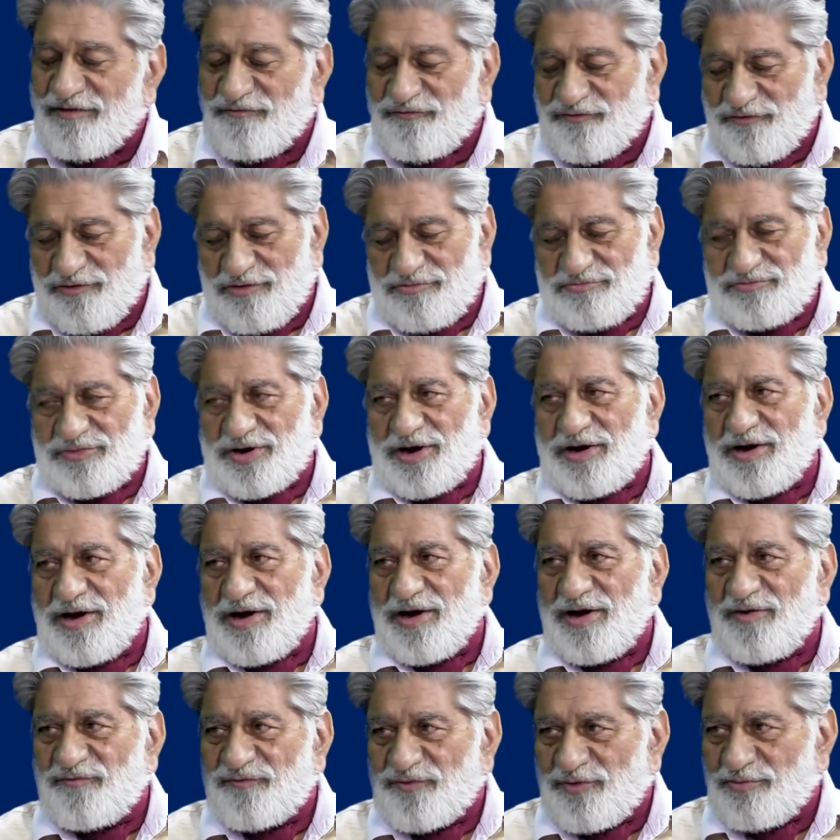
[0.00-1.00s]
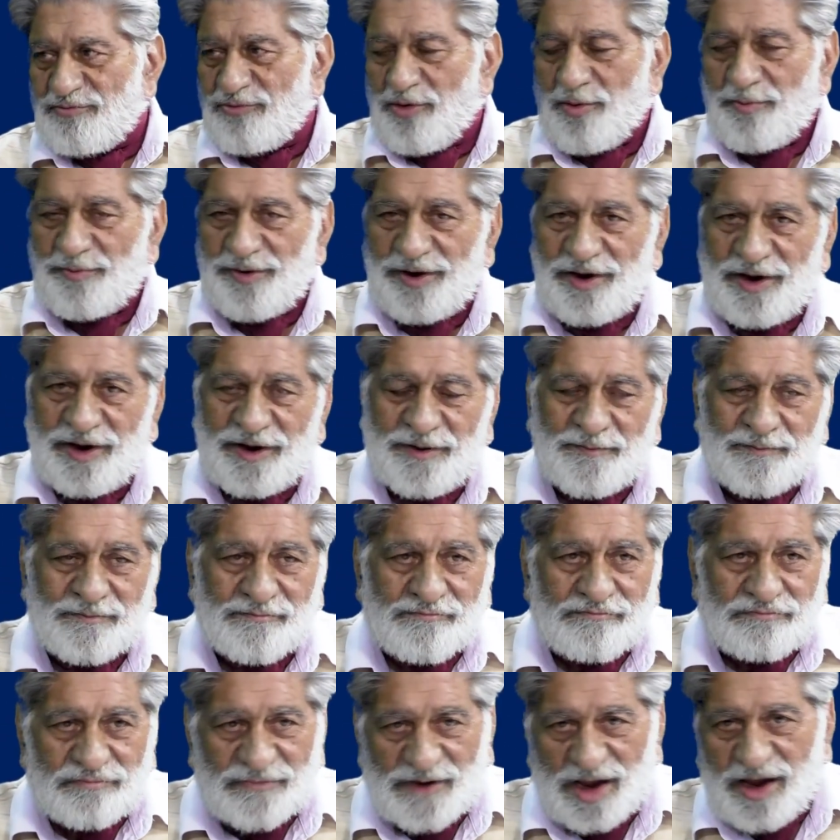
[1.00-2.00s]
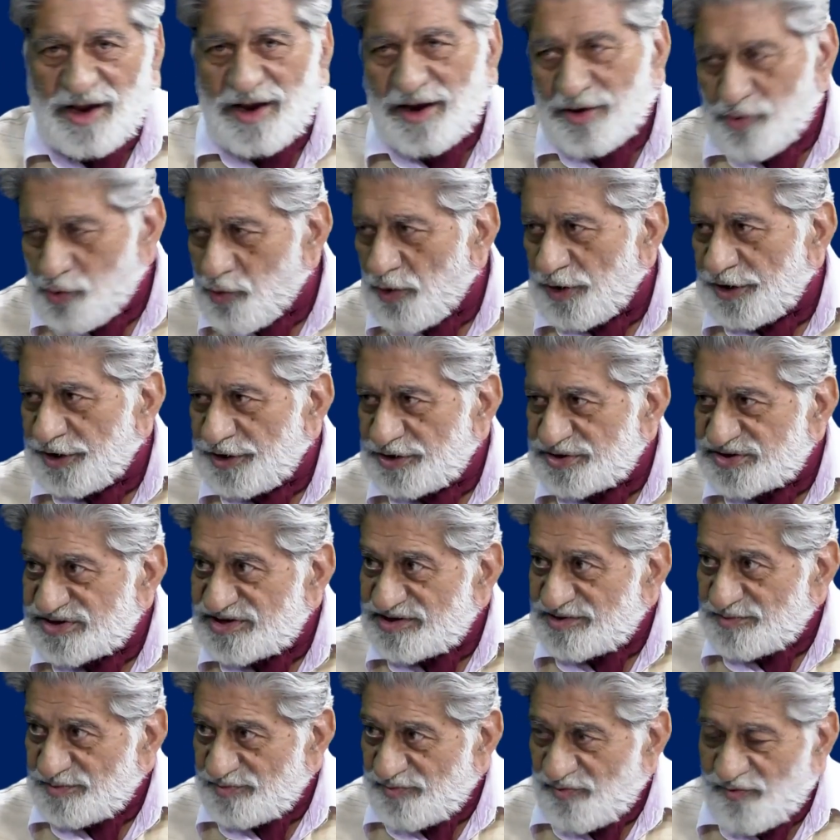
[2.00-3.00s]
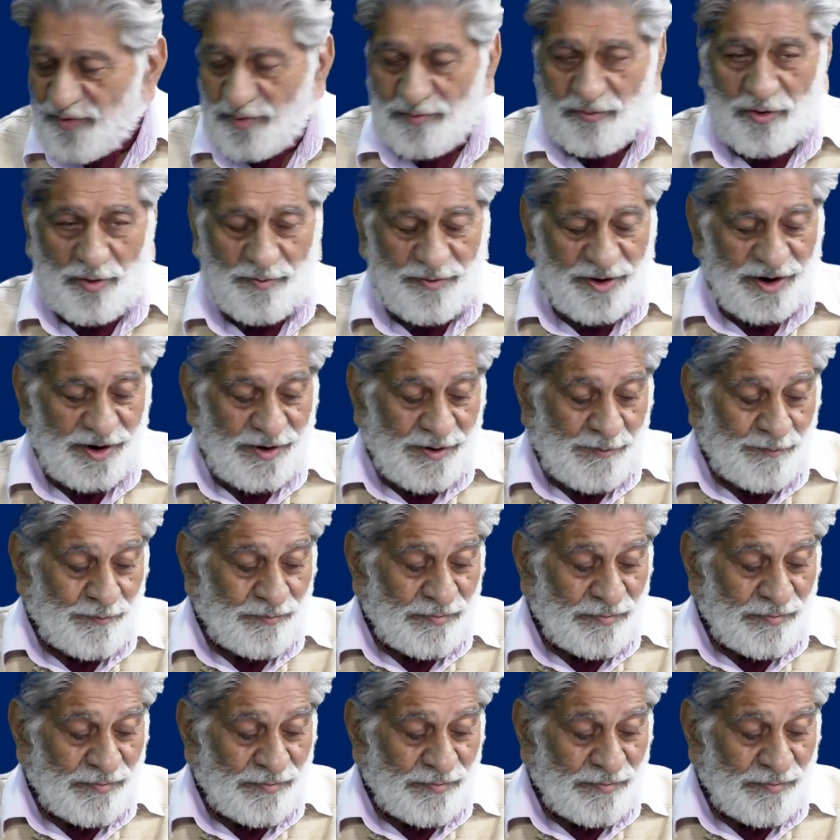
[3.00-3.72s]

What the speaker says: from Bombay, Goanese from Bombay.